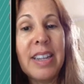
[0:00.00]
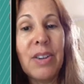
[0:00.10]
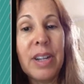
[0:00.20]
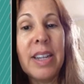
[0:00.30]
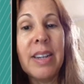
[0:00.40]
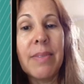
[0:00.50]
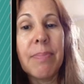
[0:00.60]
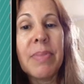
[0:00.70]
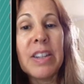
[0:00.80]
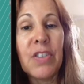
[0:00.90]

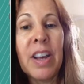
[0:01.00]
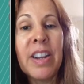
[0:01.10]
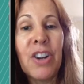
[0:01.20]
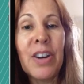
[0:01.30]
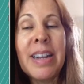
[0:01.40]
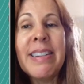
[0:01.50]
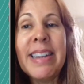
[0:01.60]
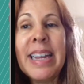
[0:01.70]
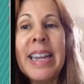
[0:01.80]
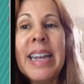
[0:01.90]
in green
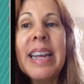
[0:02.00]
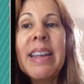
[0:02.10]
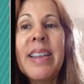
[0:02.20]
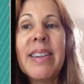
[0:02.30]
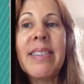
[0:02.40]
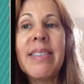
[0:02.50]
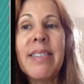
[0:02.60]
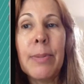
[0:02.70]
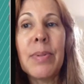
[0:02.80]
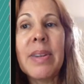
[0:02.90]
tea that is the
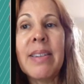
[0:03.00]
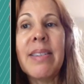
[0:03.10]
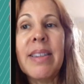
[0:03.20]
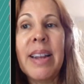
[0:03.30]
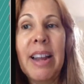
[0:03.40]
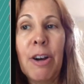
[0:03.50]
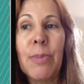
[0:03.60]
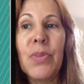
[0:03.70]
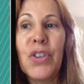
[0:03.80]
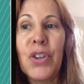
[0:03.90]
substance that
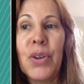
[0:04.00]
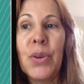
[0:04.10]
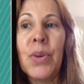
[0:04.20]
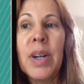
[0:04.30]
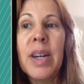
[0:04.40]
helps to